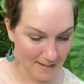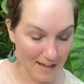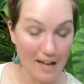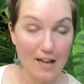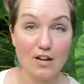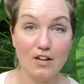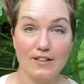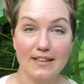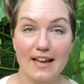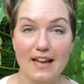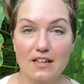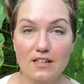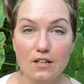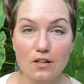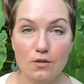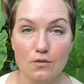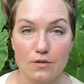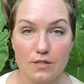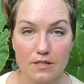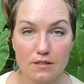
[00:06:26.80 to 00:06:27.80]
and on that
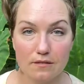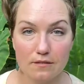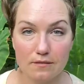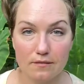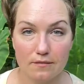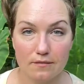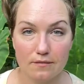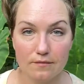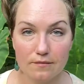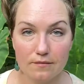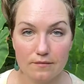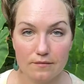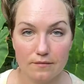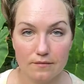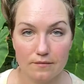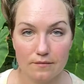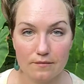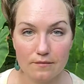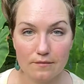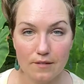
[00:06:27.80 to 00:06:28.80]
note,
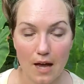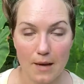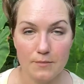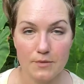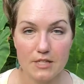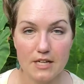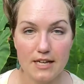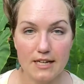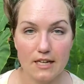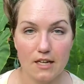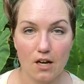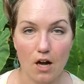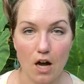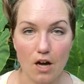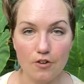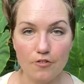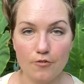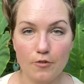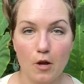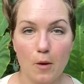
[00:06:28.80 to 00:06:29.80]
I'm signing
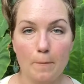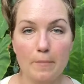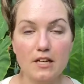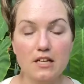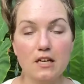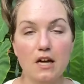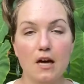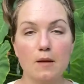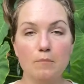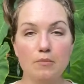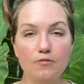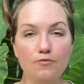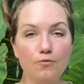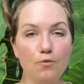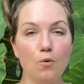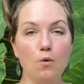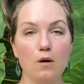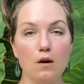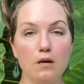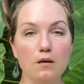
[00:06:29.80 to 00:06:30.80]
off, but not
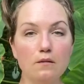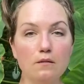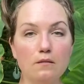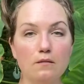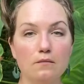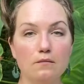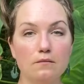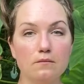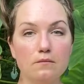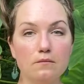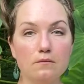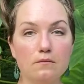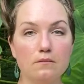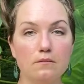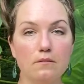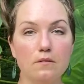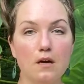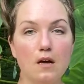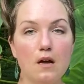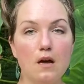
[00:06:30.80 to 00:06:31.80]
before
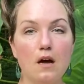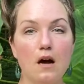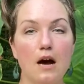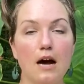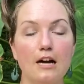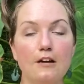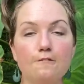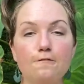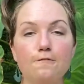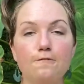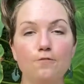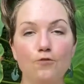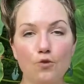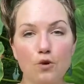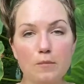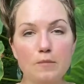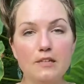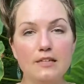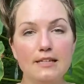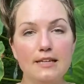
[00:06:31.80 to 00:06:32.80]
I
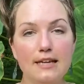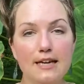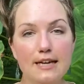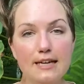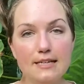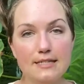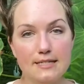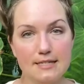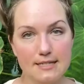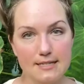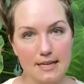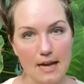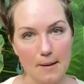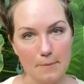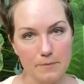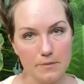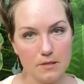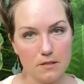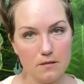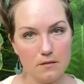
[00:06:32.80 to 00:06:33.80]
formally
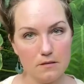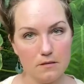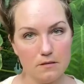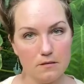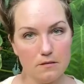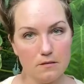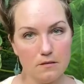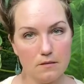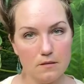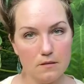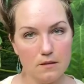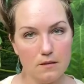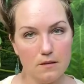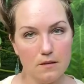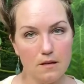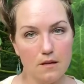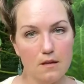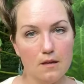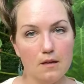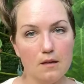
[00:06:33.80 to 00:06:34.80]
accept
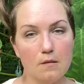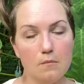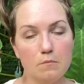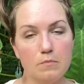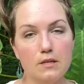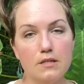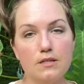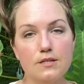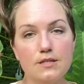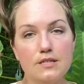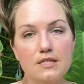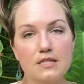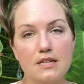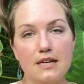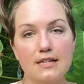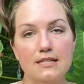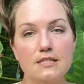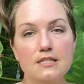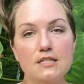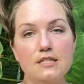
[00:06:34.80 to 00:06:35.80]
Bill
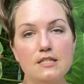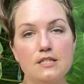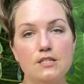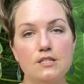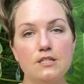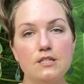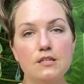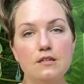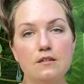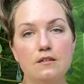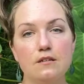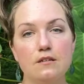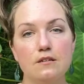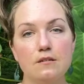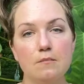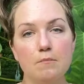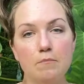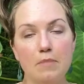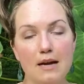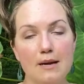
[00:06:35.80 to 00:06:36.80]
Steitz's
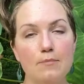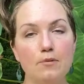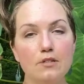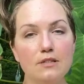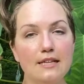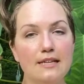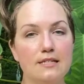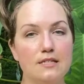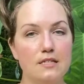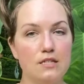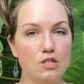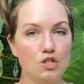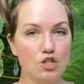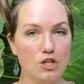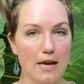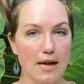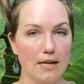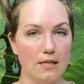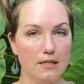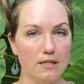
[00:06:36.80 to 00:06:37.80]
Bible Lesson
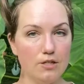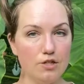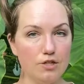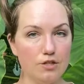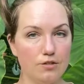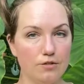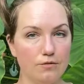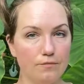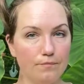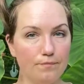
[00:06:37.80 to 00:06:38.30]
Challenge.